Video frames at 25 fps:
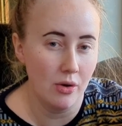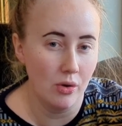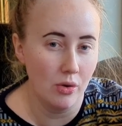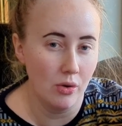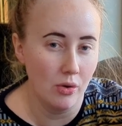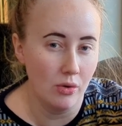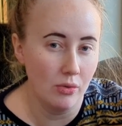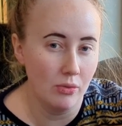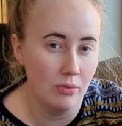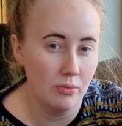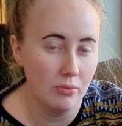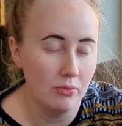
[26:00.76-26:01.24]

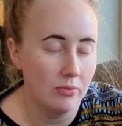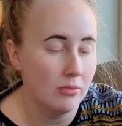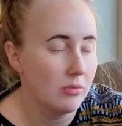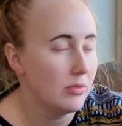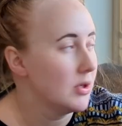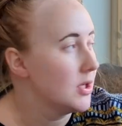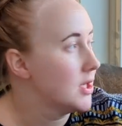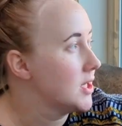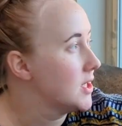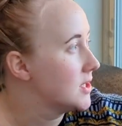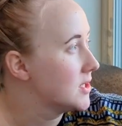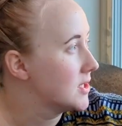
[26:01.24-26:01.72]
Holm.
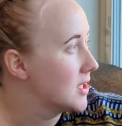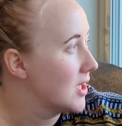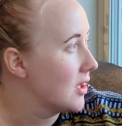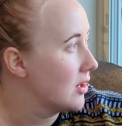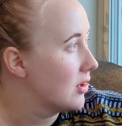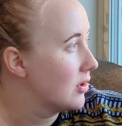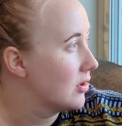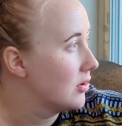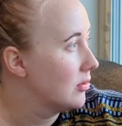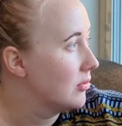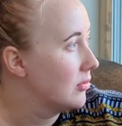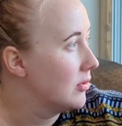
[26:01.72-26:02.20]

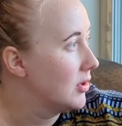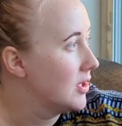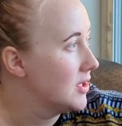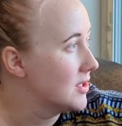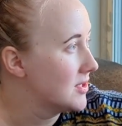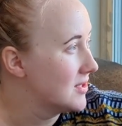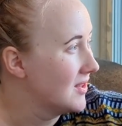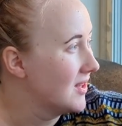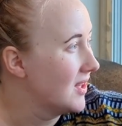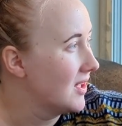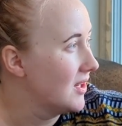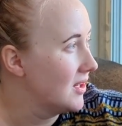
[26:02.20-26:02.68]

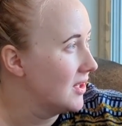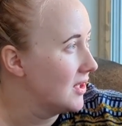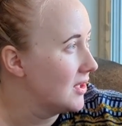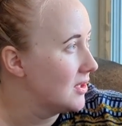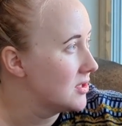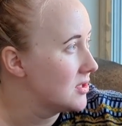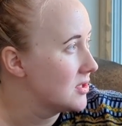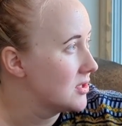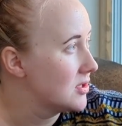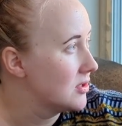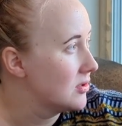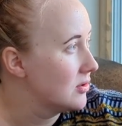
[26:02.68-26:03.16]
Is
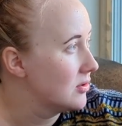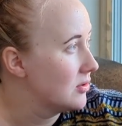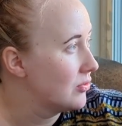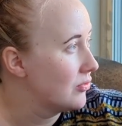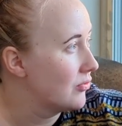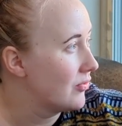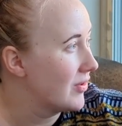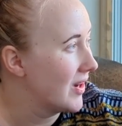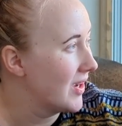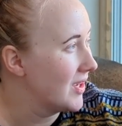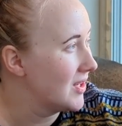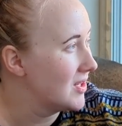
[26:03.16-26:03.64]
Lynette,
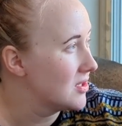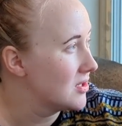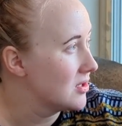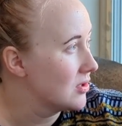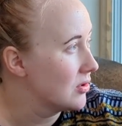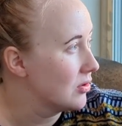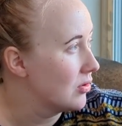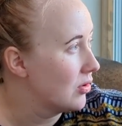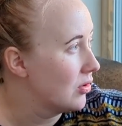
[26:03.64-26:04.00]
right?